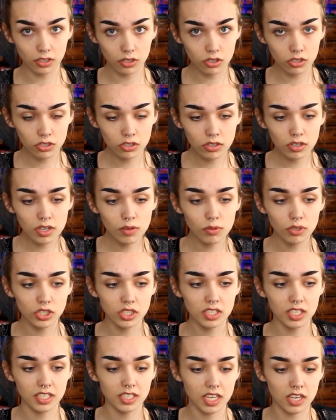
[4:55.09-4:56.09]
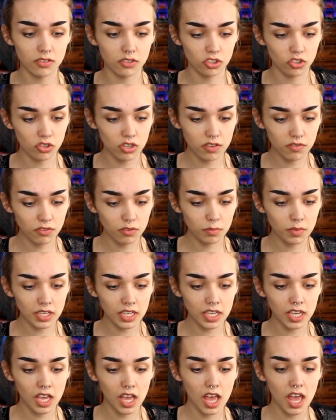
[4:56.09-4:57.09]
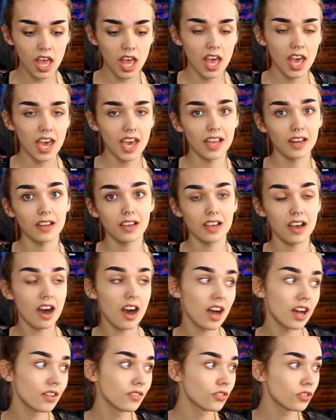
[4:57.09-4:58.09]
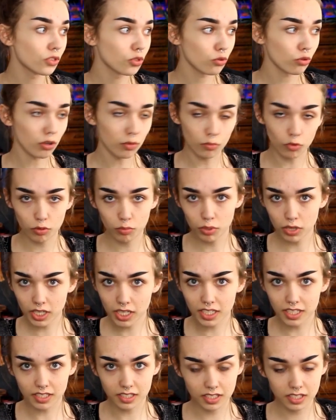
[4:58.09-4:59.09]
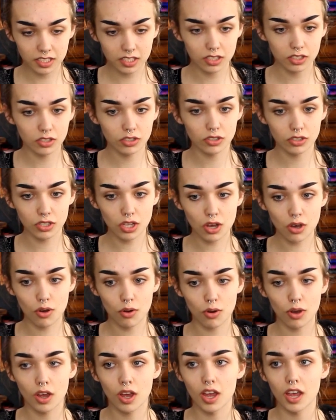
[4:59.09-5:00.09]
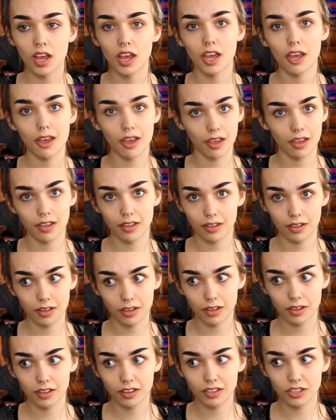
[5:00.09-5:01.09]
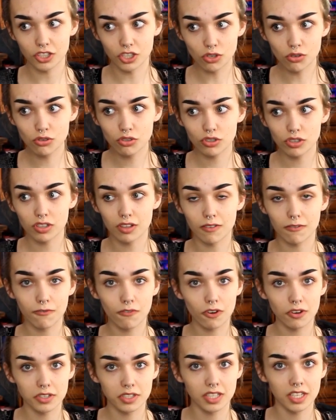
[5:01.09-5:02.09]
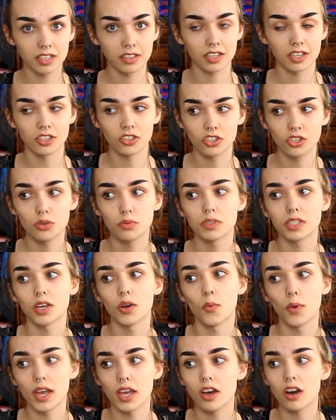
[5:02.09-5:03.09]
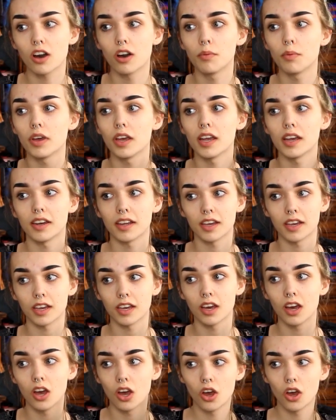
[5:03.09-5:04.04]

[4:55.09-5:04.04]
nursery, which is like down the street from me, and I got 3 more plants. So usually the first thing that I do is I wake up and